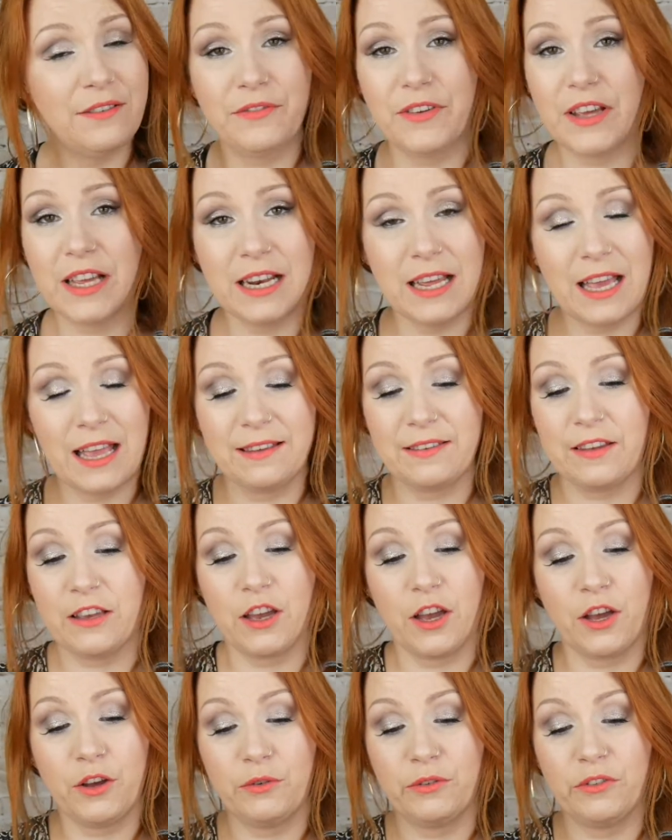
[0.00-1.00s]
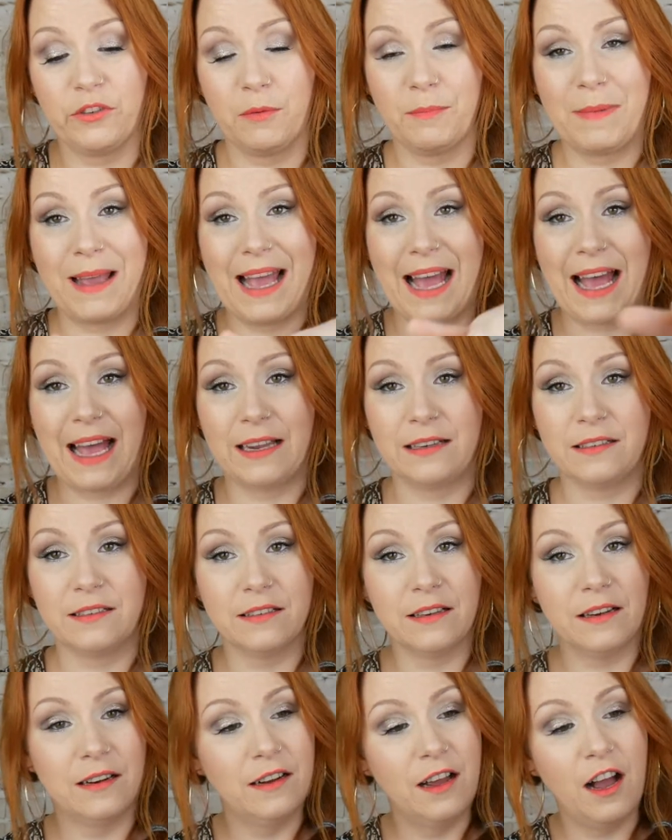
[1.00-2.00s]
feel it as it goes on my
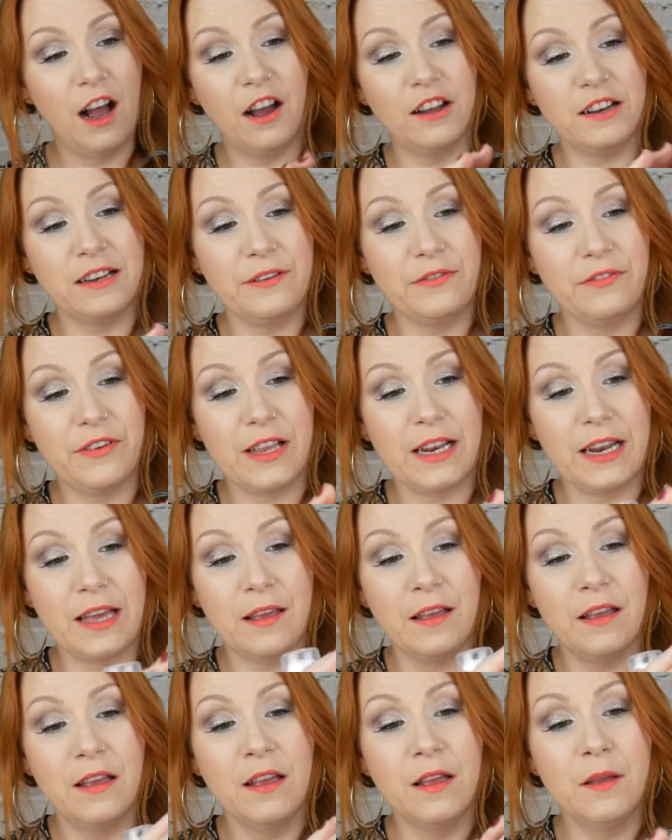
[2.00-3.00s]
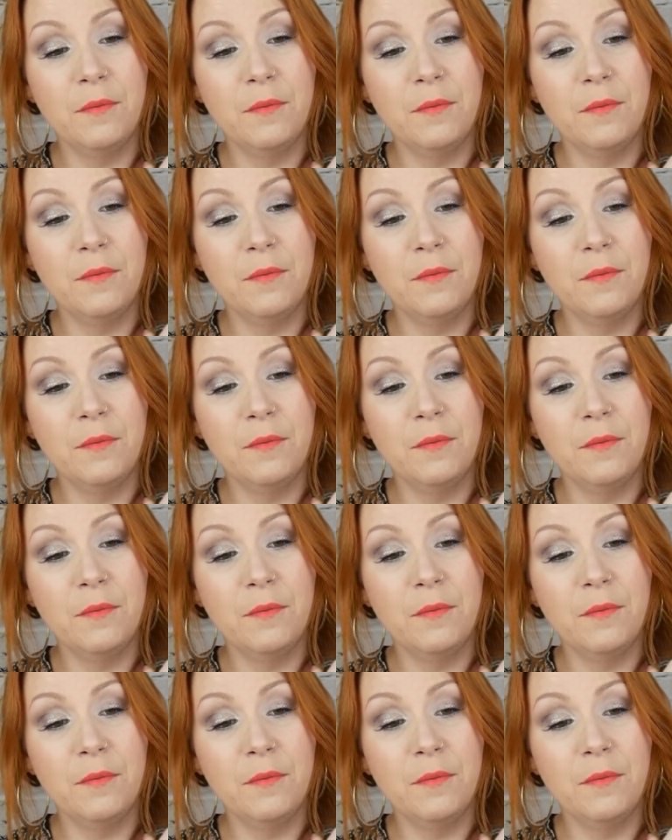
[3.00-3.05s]
hand. Hardly feel it.